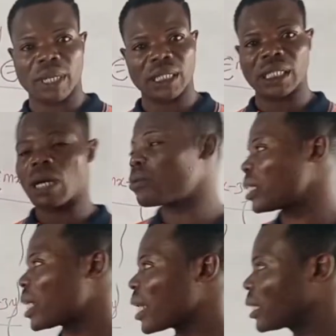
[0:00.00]
by the time we
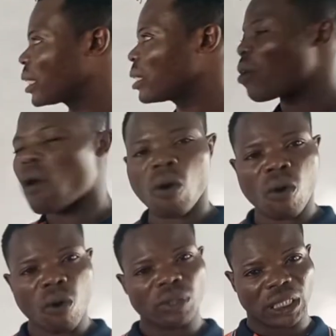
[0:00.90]
start or
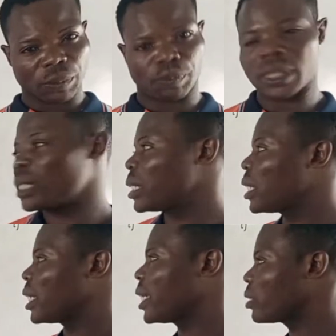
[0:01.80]
go deeply
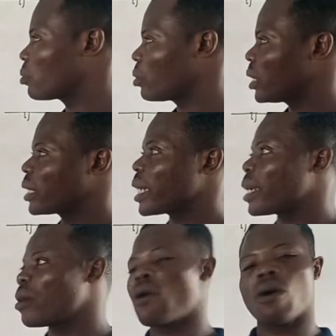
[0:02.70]
into this
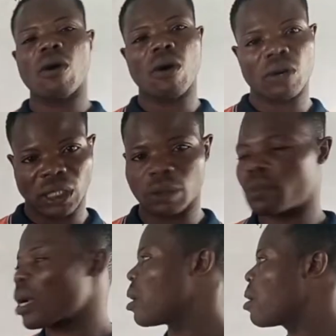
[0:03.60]
algebra.